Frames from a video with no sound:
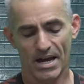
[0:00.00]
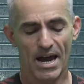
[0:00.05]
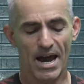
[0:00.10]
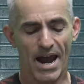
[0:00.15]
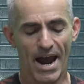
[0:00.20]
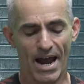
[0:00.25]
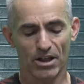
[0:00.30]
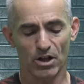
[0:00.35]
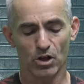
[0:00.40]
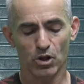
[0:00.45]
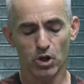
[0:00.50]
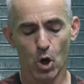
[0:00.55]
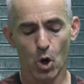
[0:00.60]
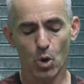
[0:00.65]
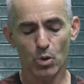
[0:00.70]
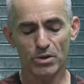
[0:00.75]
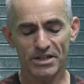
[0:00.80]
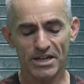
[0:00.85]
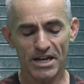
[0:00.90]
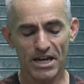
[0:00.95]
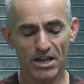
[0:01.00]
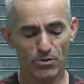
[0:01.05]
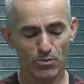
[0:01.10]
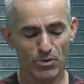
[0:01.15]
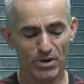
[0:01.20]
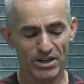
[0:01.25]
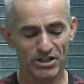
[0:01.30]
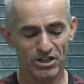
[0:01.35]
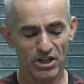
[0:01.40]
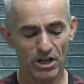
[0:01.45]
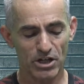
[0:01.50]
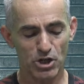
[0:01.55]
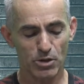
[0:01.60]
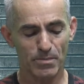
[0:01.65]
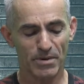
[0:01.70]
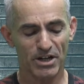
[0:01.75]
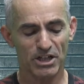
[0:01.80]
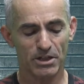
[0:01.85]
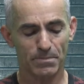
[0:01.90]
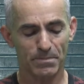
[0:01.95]
And the low T3 syndrome
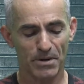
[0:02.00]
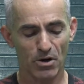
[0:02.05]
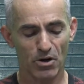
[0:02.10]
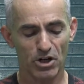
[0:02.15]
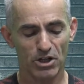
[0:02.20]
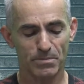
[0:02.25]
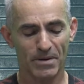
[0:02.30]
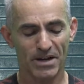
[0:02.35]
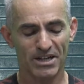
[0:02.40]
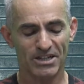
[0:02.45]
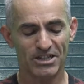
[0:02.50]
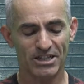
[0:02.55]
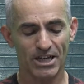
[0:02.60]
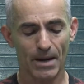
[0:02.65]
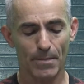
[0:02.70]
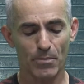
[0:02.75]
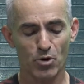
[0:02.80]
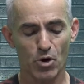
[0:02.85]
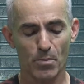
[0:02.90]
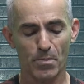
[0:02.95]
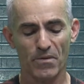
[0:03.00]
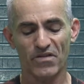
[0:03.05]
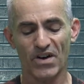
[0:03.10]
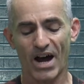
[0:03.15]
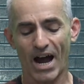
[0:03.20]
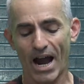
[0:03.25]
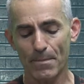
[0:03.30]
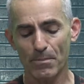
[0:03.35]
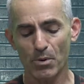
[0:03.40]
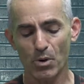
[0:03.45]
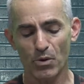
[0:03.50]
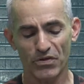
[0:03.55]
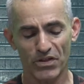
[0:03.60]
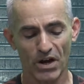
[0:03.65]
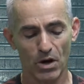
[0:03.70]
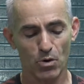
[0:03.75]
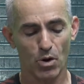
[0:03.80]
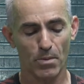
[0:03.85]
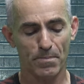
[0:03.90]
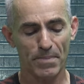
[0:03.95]
experienced by a subgroup of
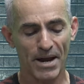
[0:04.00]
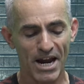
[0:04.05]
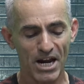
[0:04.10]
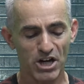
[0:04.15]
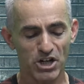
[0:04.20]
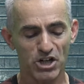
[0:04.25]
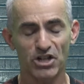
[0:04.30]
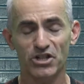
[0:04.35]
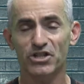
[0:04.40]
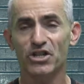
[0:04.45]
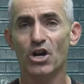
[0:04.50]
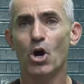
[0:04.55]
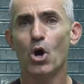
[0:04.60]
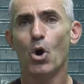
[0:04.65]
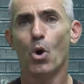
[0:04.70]
hypothyroid patients